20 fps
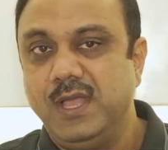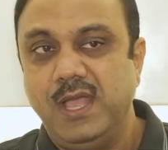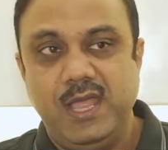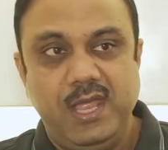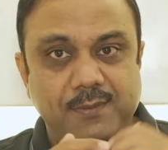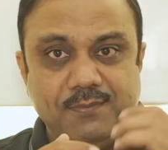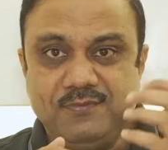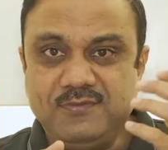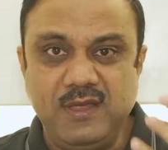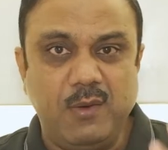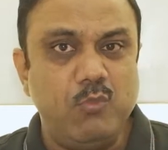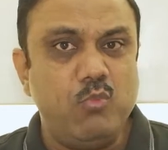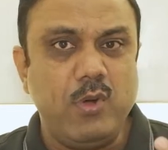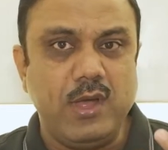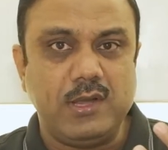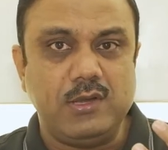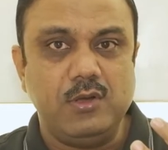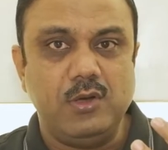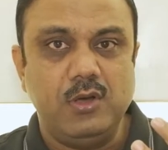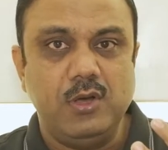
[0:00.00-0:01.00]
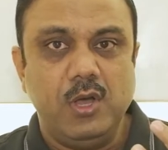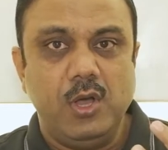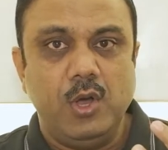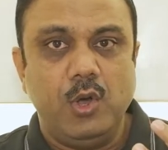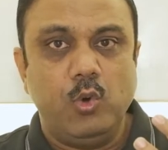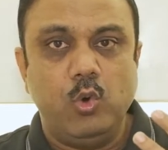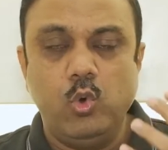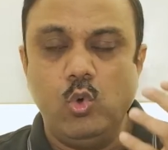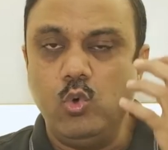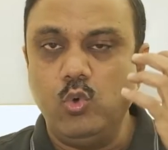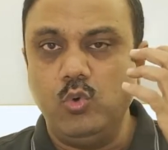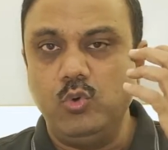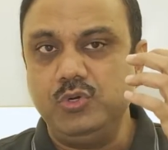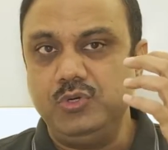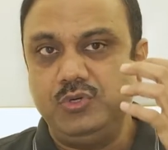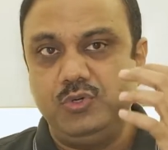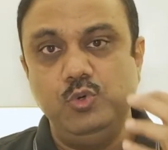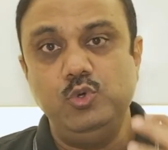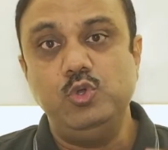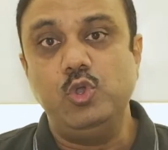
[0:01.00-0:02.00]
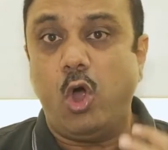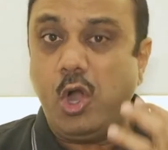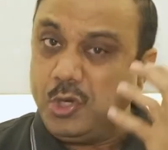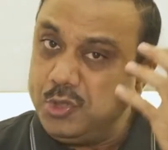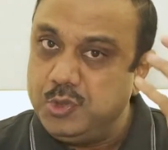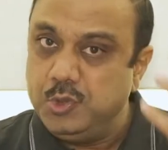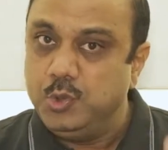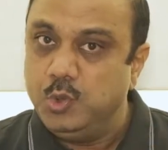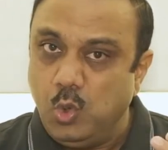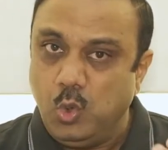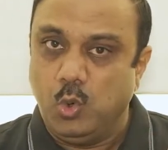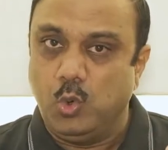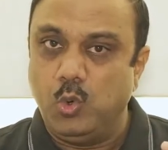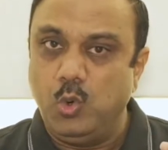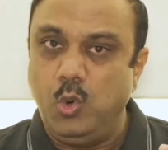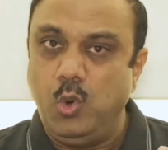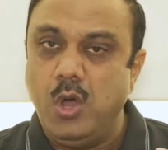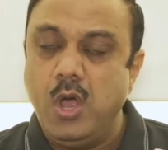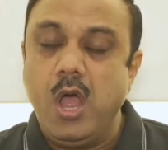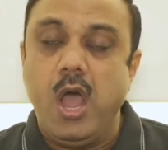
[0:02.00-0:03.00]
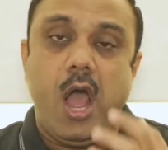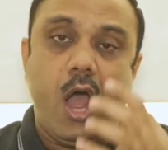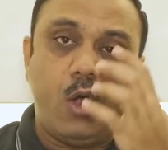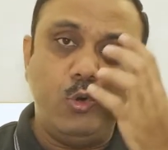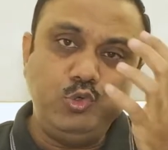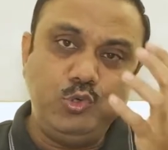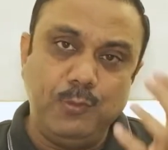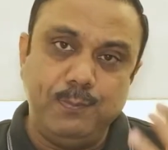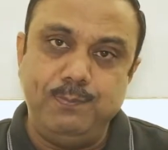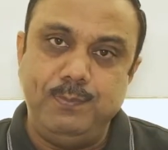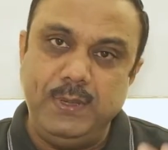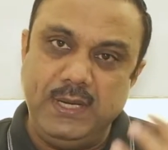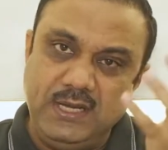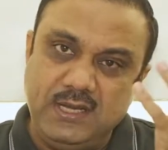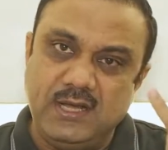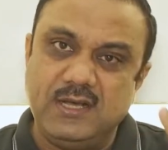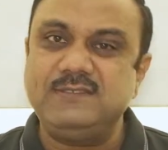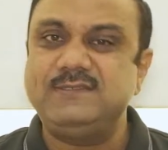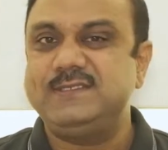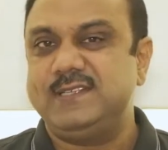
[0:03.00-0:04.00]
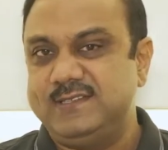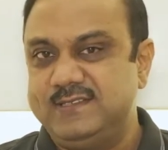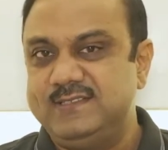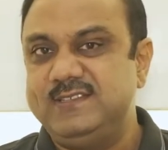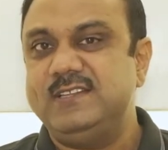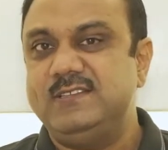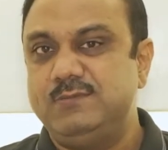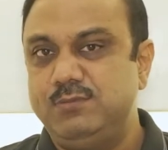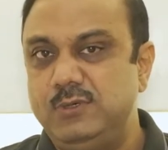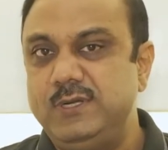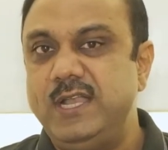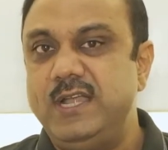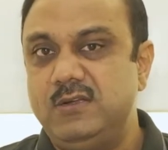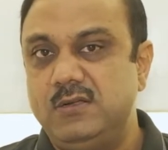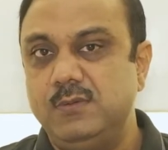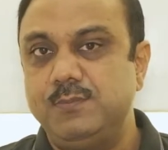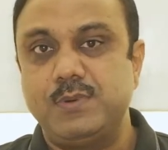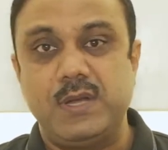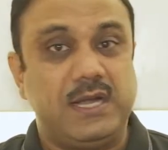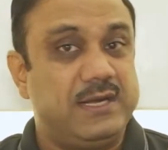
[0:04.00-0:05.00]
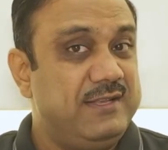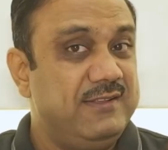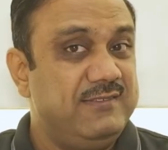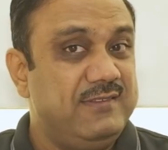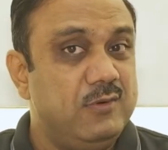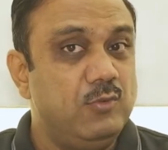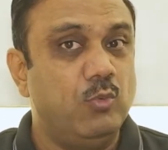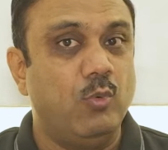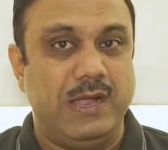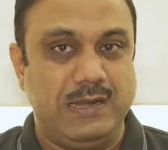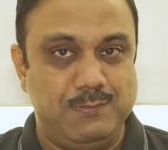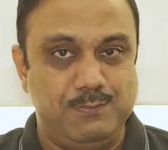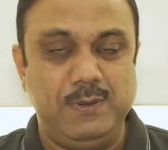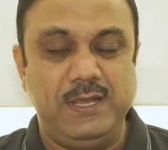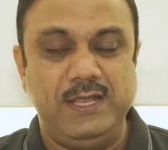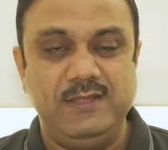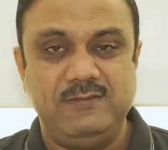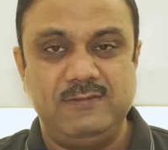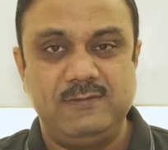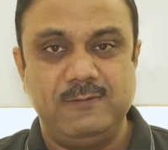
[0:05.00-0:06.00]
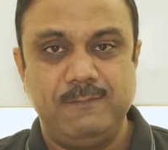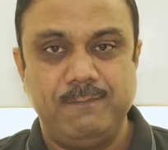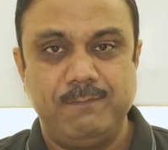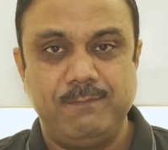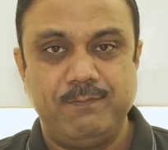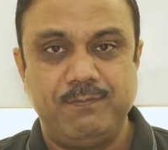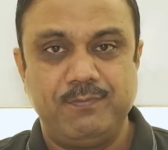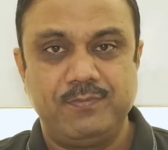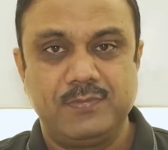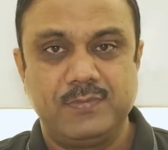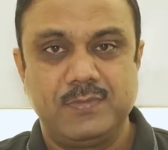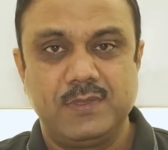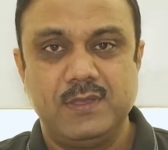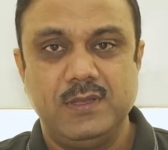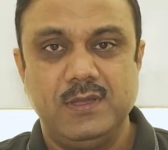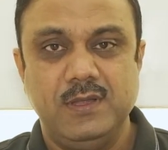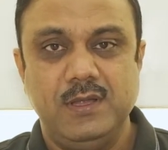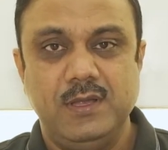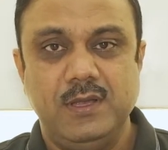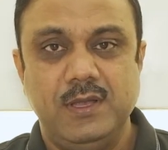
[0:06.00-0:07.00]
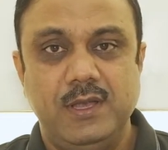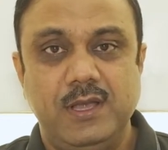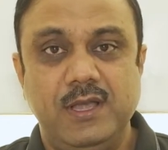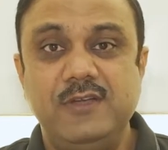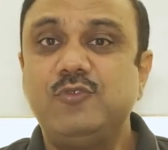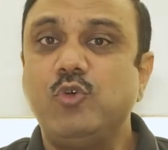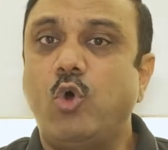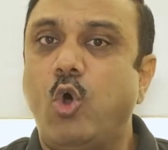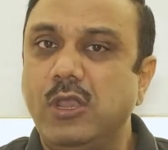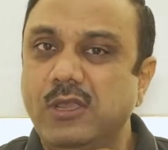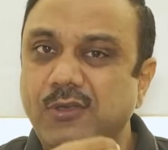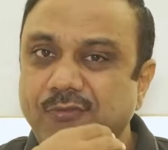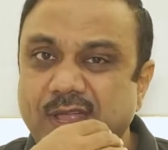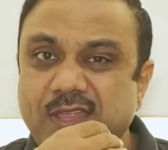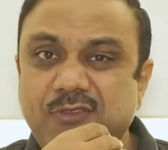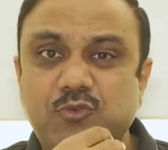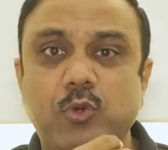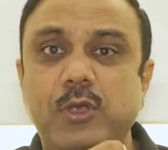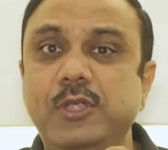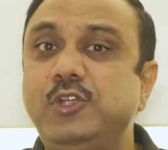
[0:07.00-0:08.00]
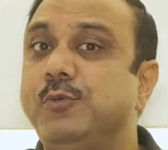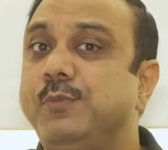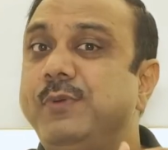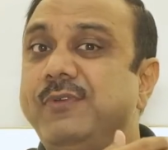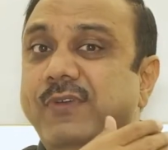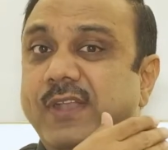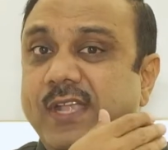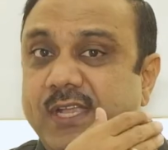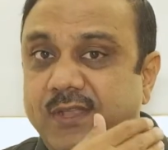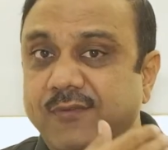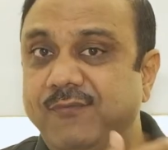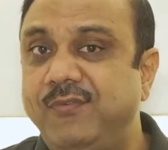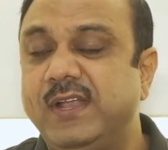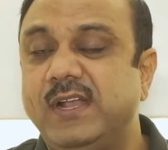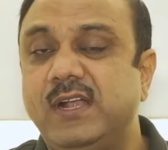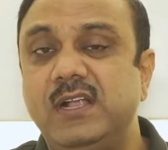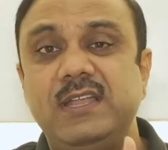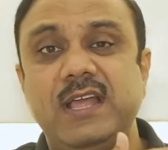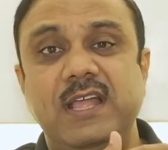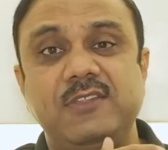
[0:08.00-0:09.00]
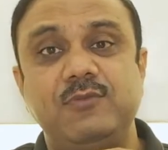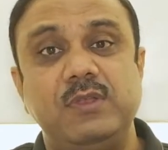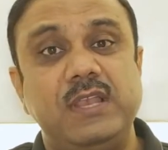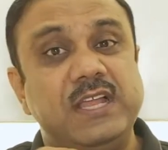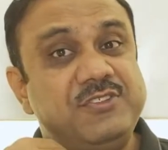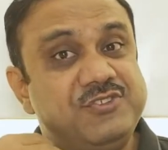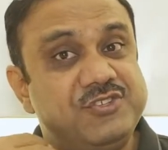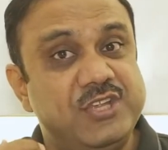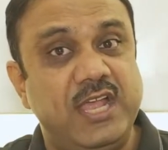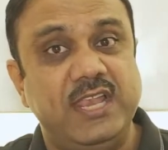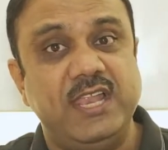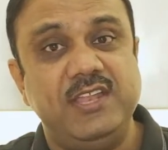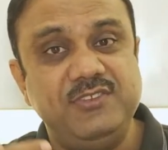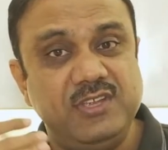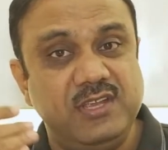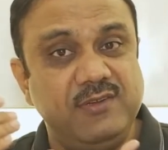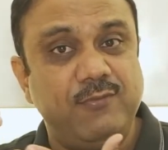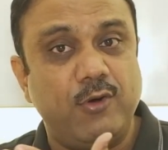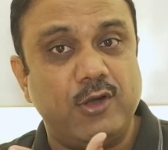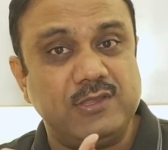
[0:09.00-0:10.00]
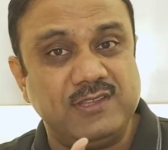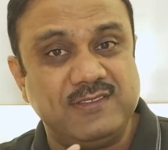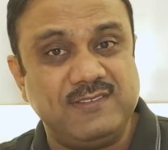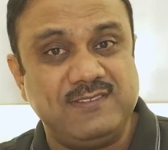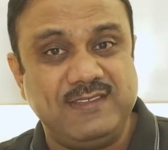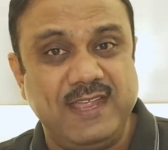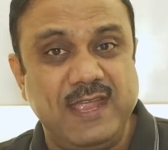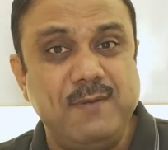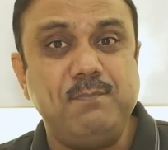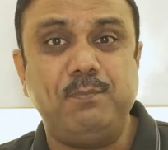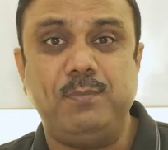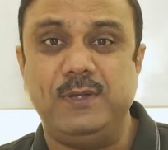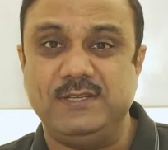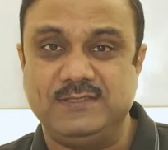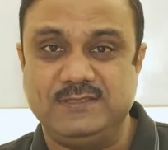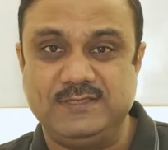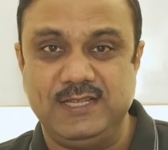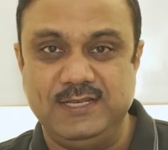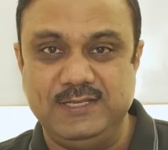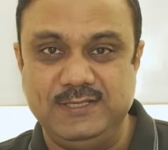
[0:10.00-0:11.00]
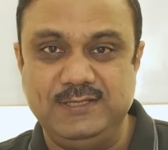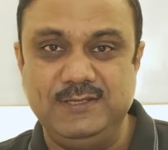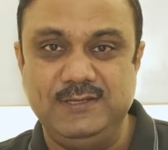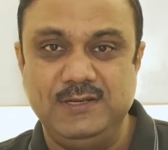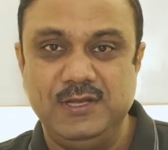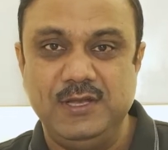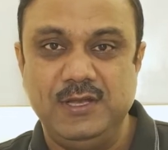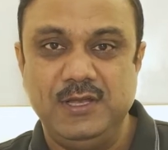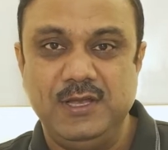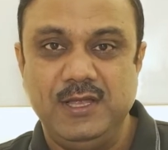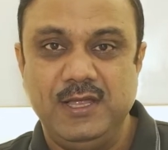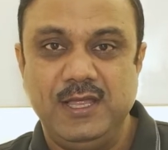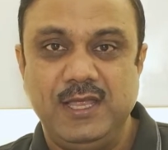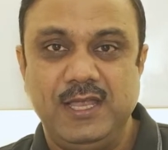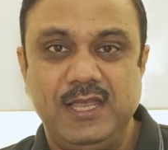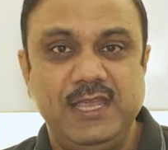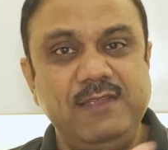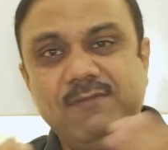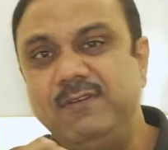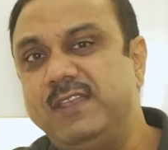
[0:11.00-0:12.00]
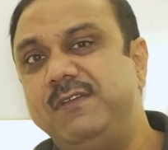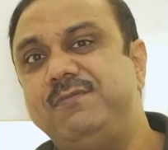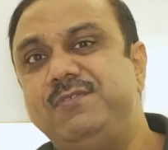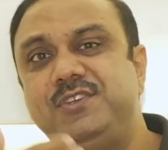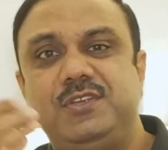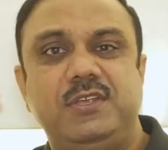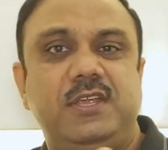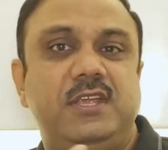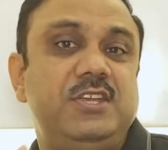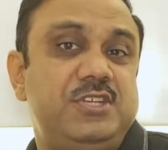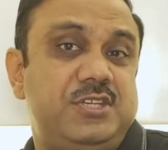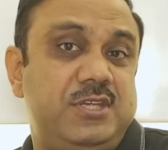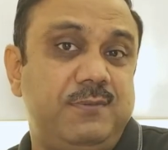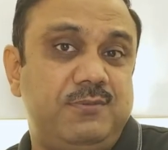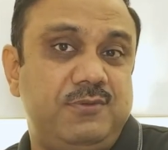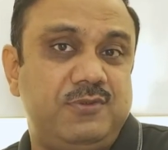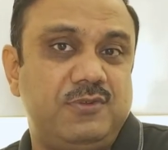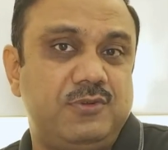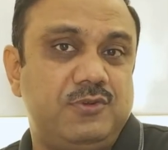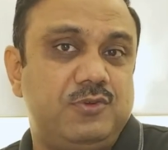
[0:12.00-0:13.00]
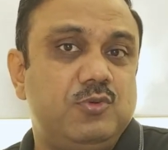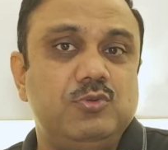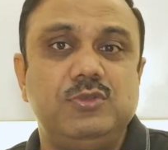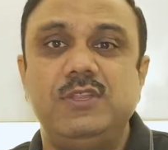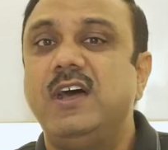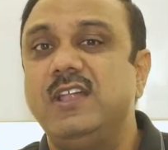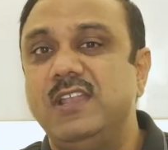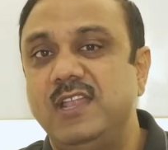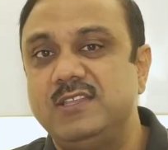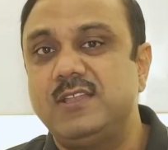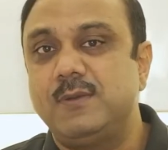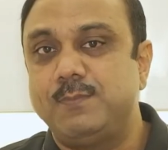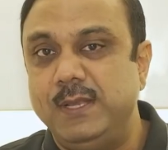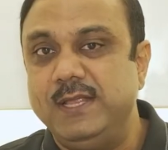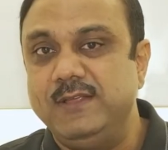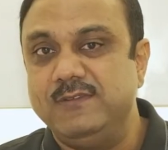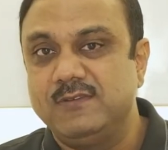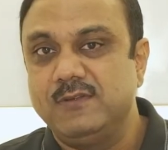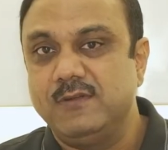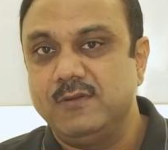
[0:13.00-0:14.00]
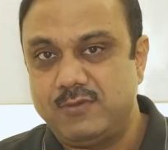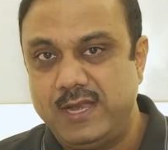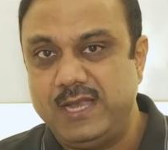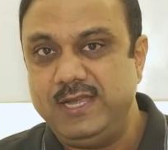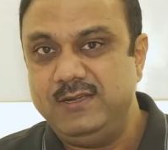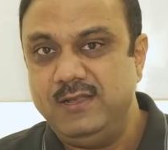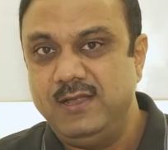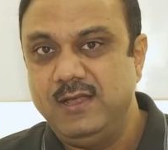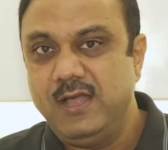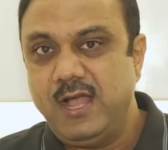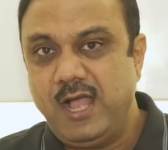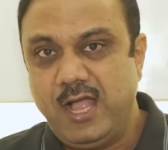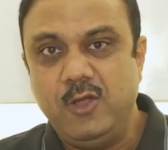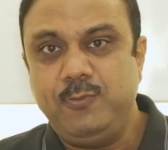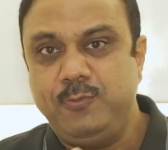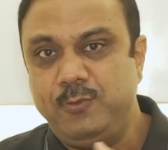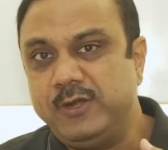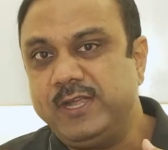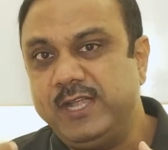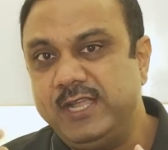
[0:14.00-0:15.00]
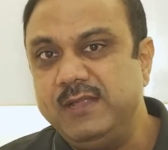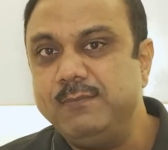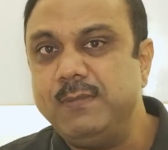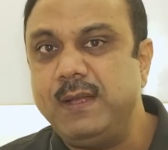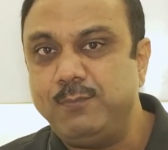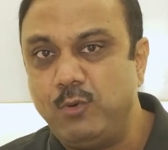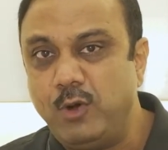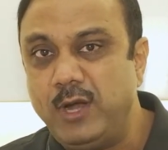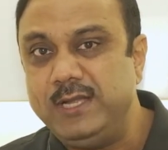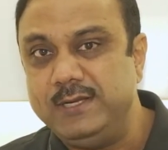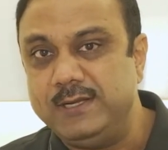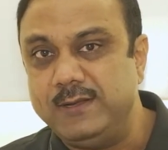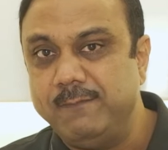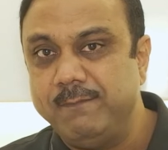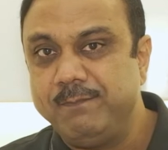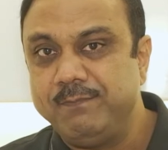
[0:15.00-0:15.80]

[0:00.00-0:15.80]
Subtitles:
If someone who do not know how to build a successful dental practice in one place, it's always going to be very difficult as well as challenging for the same person, even if he shifts to the another place, right? I hope you're getting my point.